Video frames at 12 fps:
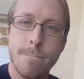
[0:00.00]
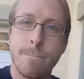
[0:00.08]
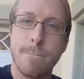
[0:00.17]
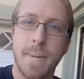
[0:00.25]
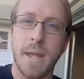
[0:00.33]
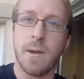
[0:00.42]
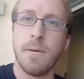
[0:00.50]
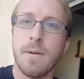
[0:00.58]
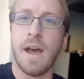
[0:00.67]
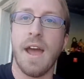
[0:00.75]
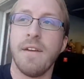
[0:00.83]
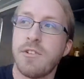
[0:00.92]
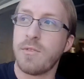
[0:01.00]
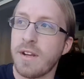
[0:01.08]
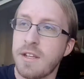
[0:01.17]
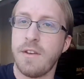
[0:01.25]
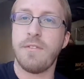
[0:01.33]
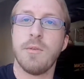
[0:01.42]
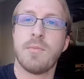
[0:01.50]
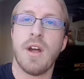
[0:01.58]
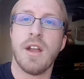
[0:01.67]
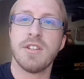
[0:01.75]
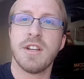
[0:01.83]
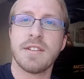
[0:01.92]
You know, I've directed a few
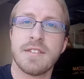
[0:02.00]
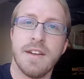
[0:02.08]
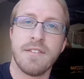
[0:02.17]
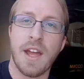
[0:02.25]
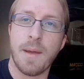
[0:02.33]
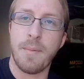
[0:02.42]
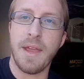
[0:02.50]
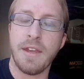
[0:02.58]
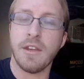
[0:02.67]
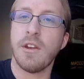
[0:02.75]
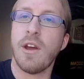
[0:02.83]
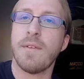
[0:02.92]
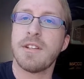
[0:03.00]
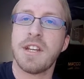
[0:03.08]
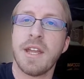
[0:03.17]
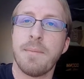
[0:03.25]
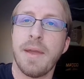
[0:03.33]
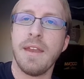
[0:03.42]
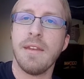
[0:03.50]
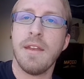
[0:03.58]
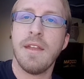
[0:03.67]
projects and I've gotten paid. You know how much I get paid?